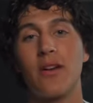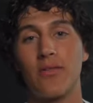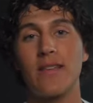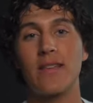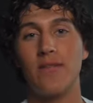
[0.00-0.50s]

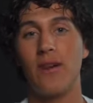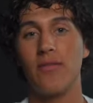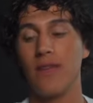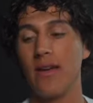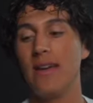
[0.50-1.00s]
aggressive off
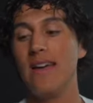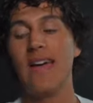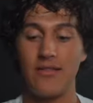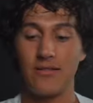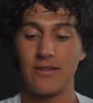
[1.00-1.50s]
of it.
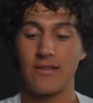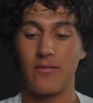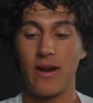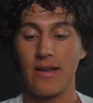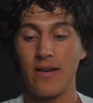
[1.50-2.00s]
As you can see
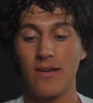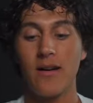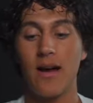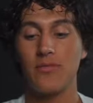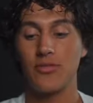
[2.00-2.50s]
right here, I'm